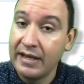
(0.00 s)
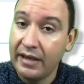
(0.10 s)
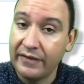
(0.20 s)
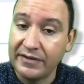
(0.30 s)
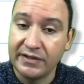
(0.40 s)

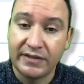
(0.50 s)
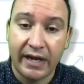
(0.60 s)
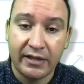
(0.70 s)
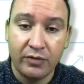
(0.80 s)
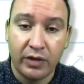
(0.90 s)
And that's
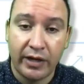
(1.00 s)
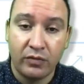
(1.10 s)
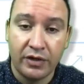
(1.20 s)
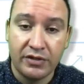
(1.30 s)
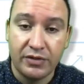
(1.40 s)
exactly what I
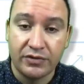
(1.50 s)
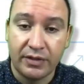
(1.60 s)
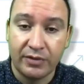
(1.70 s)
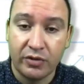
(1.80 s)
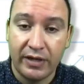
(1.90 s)
want to do. So I'm
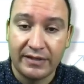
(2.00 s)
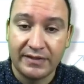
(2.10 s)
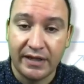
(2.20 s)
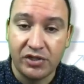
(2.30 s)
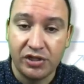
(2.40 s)
going to go ahead and
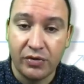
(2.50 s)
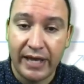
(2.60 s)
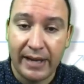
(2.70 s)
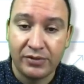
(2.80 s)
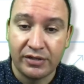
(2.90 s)
say show
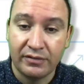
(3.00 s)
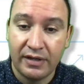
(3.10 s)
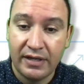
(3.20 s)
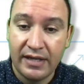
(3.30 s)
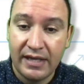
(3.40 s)
caption
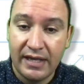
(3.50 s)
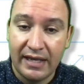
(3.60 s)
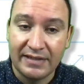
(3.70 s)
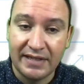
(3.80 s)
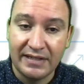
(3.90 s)

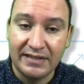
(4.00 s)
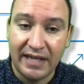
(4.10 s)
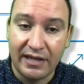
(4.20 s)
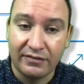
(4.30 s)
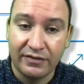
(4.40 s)
and say
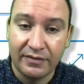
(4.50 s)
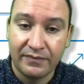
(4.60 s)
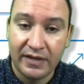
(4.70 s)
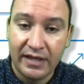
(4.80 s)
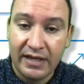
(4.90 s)
save.
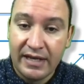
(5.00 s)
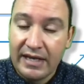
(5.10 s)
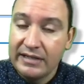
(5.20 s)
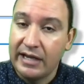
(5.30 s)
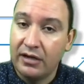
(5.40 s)

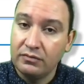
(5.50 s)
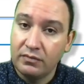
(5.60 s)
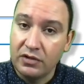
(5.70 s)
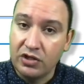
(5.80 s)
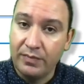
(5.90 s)
Now,
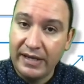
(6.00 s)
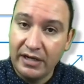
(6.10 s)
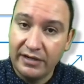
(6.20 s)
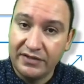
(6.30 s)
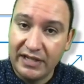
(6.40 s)
you may not
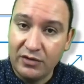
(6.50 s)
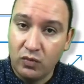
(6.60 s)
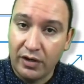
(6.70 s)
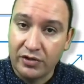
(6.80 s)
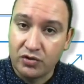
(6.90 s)
have seen
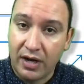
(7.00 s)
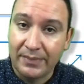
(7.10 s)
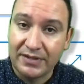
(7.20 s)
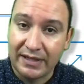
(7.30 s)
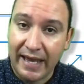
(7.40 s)
where it
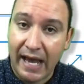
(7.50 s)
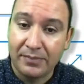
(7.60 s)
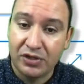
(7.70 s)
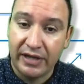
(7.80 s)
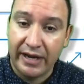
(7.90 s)
drops the
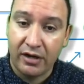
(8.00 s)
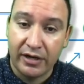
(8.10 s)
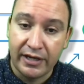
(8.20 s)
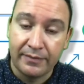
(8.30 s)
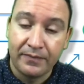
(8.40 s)
caption
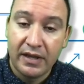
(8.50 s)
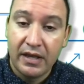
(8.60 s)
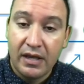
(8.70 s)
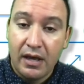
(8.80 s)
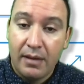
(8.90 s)
area,
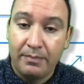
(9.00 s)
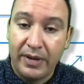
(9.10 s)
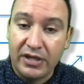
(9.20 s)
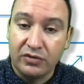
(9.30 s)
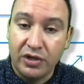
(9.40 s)

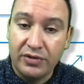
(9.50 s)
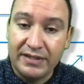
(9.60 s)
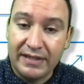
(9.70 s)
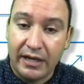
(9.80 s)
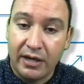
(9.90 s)
but you'll
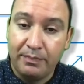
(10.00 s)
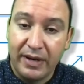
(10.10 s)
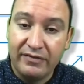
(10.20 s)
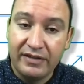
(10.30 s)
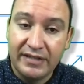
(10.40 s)
notice that
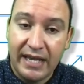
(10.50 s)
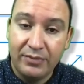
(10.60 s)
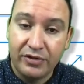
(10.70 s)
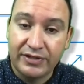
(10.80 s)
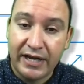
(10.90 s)
above the table
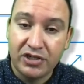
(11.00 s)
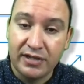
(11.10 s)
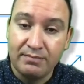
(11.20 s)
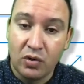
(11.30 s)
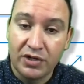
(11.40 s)
there's actually
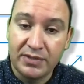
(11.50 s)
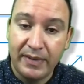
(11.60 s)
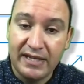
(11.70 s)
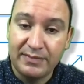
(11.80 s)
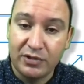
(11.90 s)
more
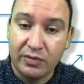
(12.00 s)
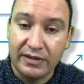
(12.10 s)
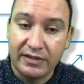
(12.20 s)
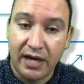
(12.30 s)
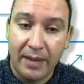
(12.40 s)
space between
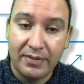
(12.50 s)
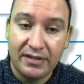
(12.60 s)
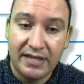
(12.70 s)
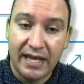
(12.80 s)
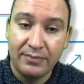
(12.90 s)
the top of the
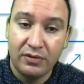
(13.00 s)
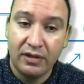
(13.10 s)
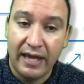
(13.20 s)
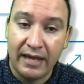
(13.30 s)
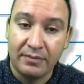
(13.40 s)

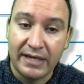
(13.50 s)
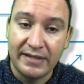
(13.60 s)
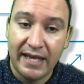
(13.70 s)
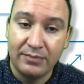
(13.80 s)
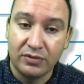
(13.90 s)
table and my
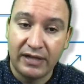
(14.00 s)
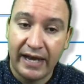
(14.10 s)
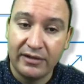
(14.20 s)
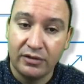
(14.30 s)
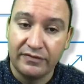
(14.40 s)
table
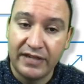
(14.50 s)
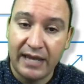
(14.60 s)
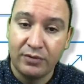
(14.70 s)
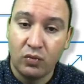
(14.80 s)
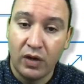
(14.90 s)
title of
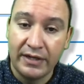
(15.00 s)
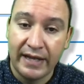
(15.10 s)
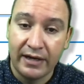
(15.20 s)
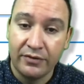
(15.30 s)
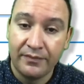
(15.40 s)
table 1
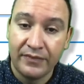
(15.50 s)
now.